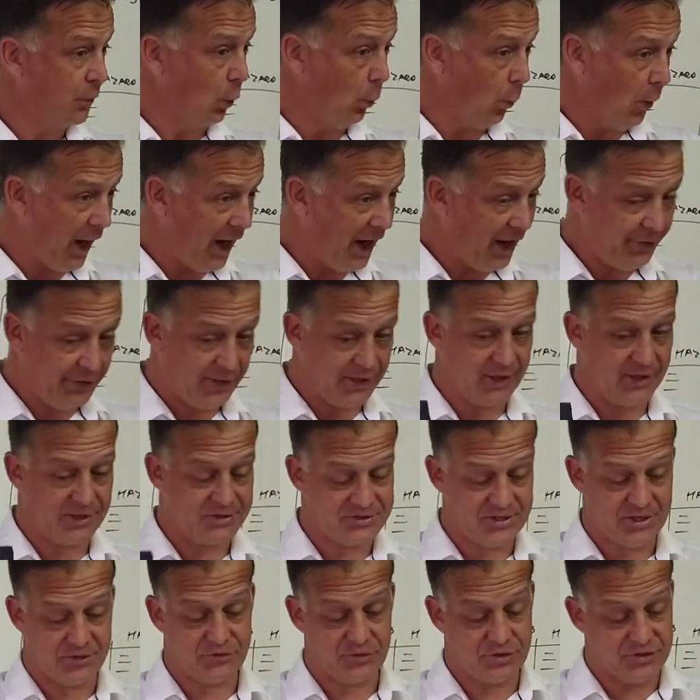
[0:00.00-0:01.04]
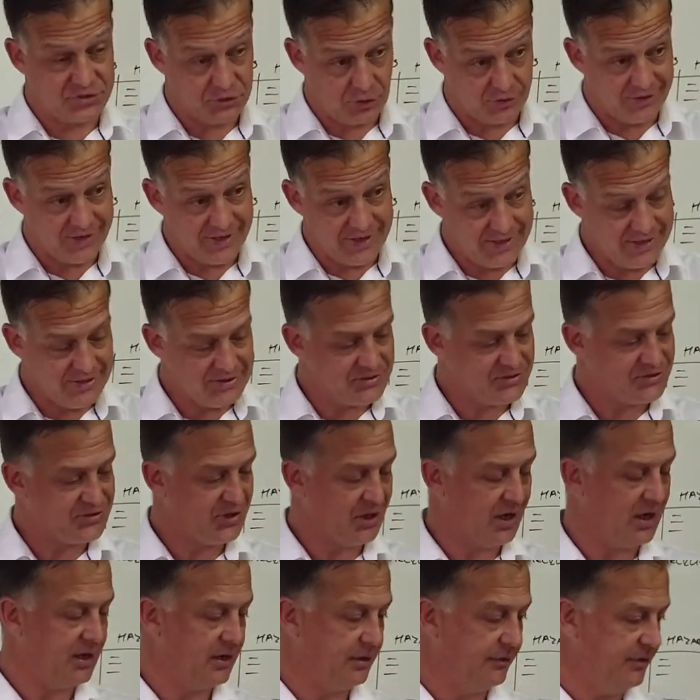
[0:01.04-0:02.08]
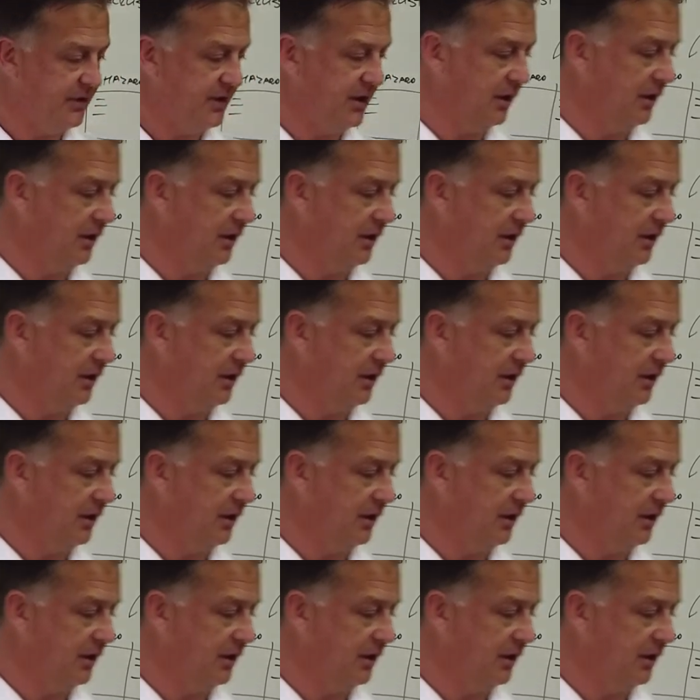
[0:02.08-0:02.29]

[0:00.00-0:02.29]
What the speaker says: wiring, etc., is on the inside of